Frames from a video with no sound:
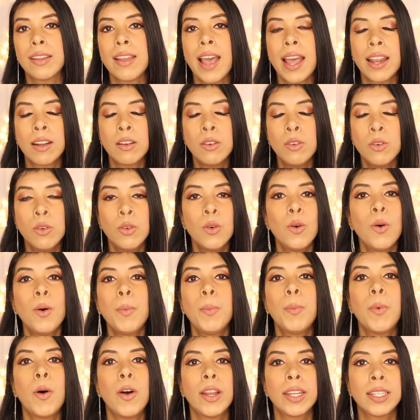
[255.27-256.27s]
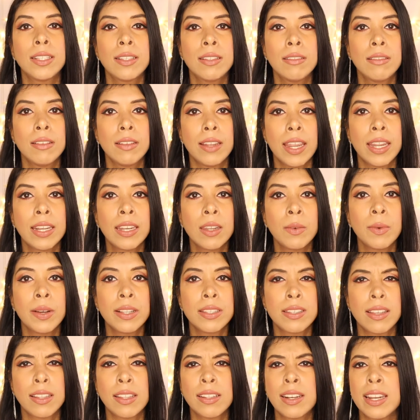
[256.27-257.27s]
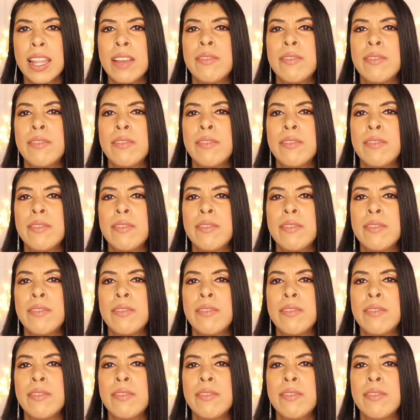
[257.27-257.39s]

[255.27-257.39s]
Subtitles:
At no point anyone said that.